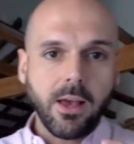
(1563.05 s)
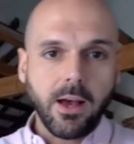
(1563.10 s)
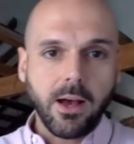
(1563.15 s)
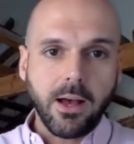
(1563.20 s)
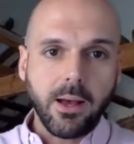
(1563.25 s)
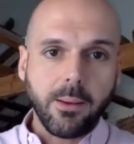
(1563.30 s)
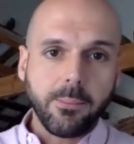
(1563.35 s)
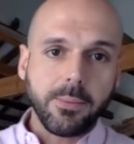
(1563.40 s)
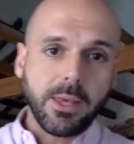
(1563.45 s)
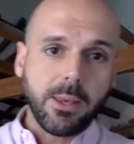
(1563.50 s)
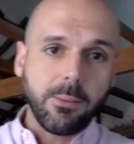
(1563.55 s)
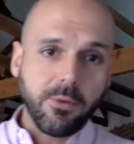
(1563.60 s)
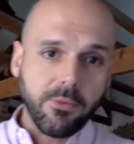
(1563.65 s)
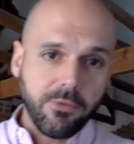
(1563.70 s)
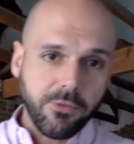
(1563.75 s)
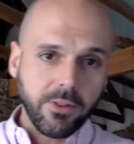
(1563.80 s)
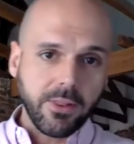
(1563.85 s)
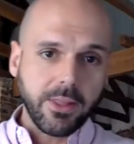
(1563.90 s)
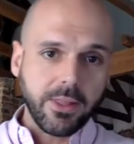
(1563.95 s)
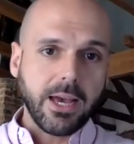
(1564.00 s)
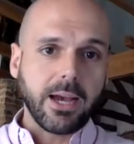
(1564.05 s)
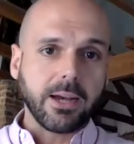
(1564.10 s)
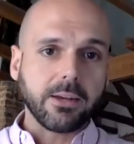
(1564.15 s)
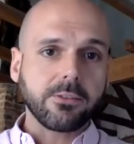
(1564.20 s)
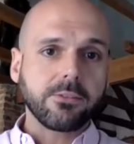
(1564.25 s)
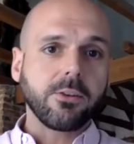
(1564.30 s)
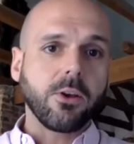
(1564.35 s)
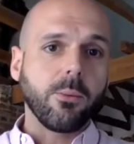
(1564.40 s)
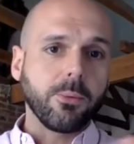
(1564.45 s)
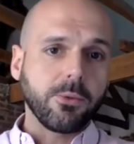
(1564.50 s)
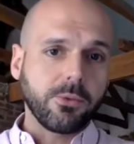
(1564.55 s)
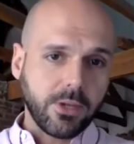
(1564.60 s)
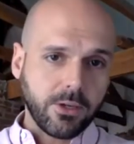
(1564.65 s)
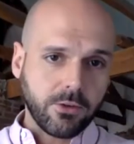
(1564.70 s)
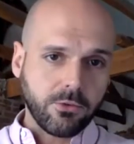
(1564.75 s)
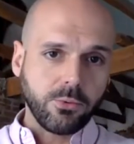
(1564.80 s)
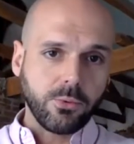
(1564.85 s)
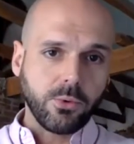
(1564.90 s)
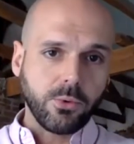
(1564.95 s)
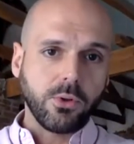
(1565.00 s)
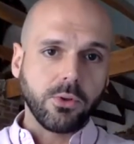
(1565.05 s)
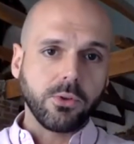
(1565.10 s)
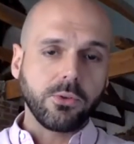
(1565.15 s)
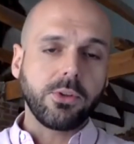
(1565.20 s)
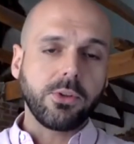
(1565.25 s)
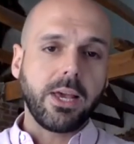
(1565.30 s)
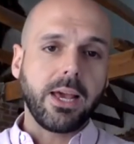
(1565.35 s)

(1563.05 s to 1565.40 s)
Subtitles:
hemophiliacs, homosexuals,